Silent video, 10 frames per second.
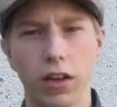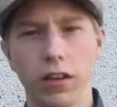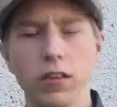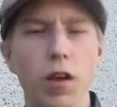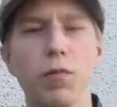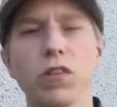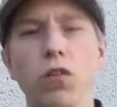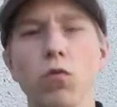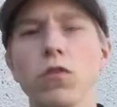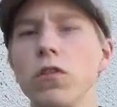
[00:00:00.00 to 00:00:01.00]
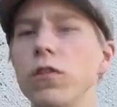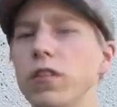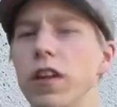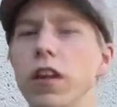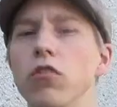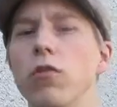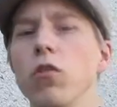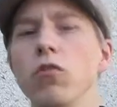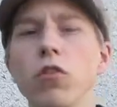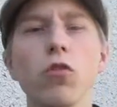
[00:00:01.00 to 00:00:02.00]
This episode will serve as the
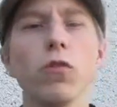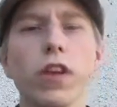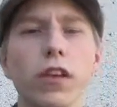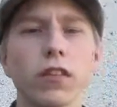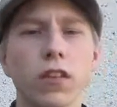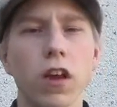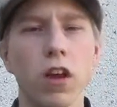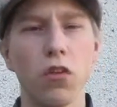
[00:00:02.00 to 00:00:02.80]
intro to this